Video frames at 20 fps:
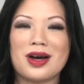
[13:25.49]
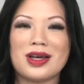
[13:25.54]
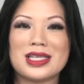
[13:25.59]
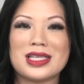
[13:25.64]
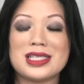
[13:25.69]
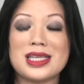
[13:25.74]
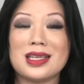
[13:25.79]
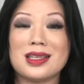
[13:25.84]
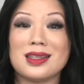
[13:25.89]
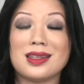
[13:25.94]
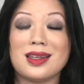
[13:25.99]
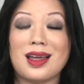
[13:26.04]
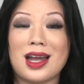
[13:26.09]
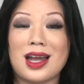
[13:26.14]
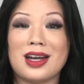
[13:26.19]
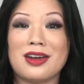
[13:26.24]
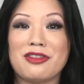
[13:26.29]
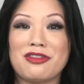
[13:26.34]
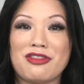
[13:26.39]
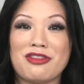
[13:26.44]
And I see a lot
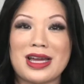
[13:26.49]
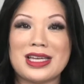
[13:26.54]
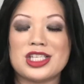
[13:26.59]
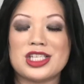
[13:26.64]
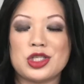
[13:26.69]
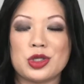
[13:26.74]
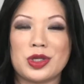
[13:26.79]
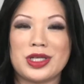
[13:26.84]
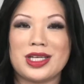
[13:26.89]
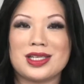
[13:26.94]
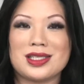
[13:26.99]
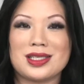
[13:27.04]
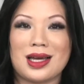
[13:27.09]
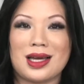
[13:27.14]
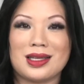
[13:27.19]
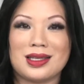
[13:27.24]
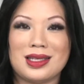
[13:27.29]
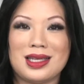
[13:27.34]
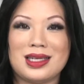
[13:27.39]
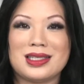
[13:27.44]
of friends joining us
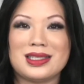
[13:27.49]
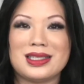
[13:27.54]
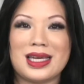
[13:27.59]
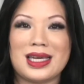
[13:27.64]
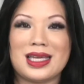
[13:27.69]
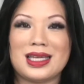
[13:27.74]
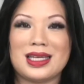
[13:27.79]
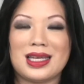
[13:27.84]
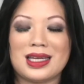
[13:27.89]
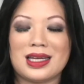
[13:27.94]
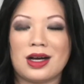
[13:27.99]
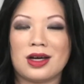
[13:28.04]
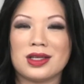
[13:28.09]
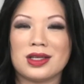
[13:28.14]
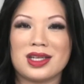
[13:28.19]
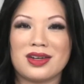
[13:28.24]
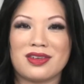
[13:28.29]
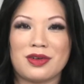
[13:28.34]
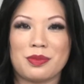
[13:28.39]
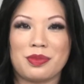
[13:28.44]
on LinkedIn and all the
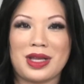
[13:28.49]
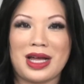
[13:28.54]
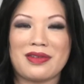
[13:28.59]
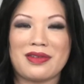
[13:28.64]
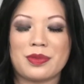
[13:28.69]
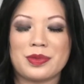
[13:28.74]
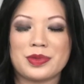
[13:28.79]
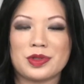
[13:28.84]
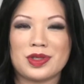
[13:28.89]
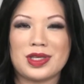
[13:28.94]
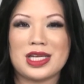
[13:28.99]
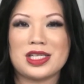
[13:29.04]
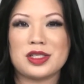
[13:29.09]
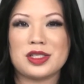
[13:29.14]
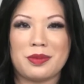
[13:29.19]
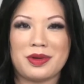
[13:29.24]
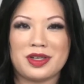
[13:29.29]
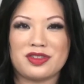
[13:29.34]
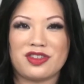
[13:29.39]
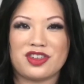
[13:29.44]
different platforms. So thanks so
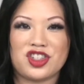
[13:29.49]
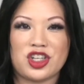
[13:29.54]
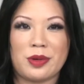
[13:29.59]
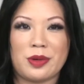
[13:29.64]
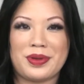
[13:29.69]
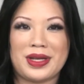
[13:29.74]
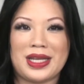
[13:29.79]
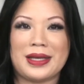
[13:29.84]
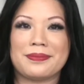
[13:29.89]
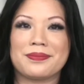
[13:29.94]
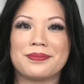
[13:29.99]
much for jumping in.